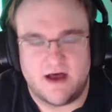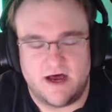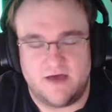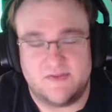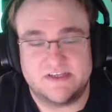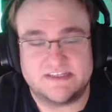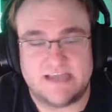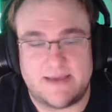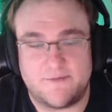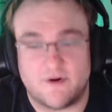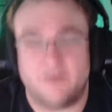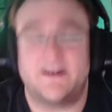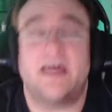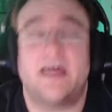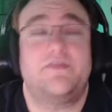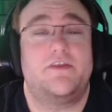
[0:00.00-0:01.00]
this time around.
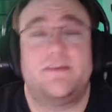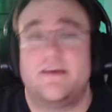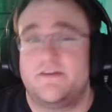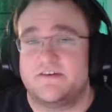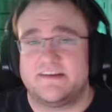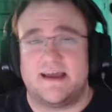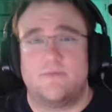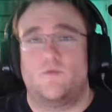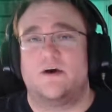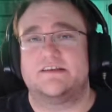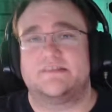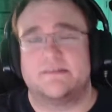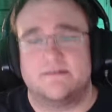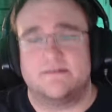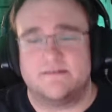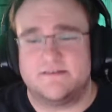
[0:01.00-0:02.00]
Not that the other time wasn't.